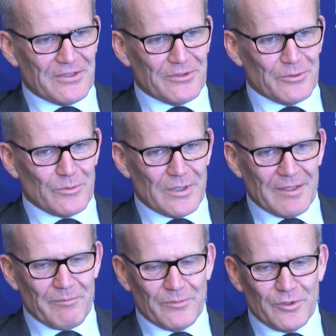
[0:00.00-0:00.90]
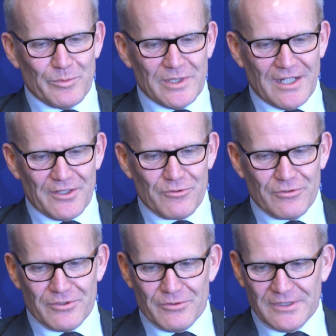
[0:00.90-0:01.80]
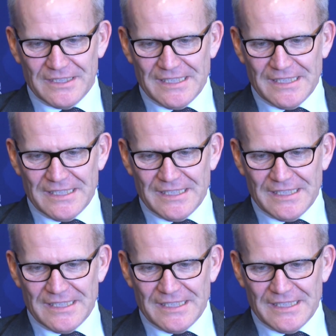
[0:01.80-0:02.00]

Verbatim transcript: to uh, to be untrue.